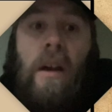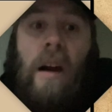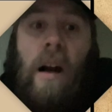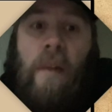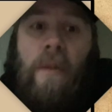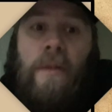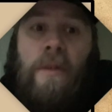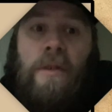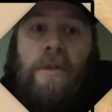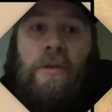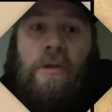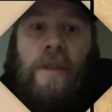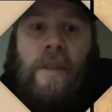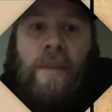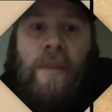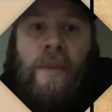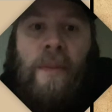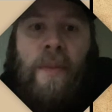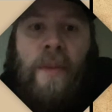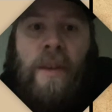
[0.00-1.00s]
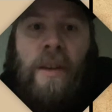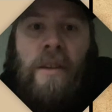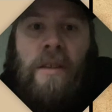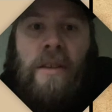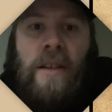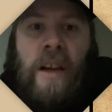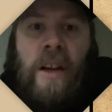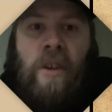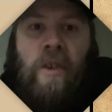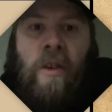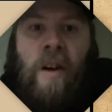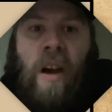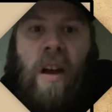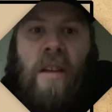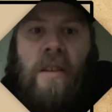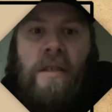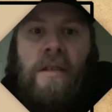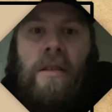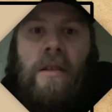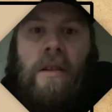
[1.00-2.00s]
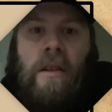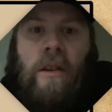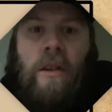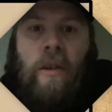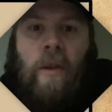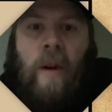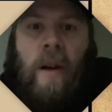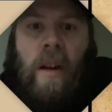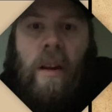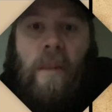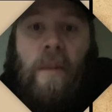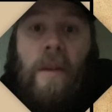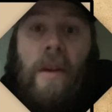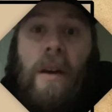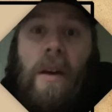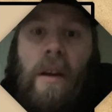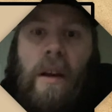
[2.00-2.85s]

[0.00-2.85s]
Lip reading: common schools implemented standardized curriculum,